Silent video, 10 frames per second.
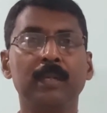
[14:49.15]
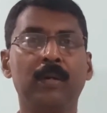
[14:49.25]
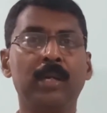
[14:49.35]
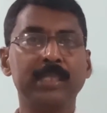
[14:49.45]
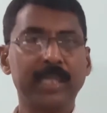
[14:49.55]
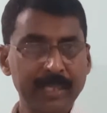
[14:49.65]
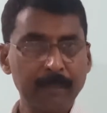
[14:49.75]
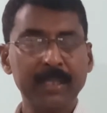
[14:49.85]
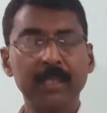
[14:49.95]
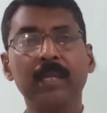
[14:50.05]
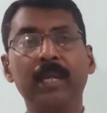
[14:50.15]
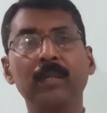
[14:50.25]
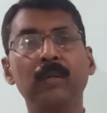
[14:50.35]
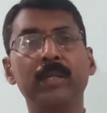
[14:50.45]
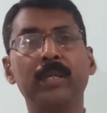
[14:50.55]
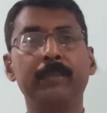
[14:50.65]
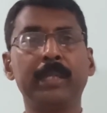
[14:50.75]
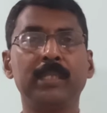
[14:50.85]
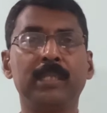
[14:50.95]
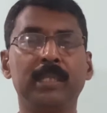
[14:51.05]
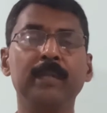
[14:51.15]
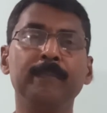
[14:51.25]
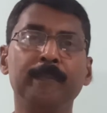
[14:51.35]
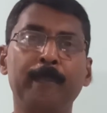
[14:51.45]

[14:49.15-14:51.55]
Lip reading: Only the genetic material can go into the bacteria.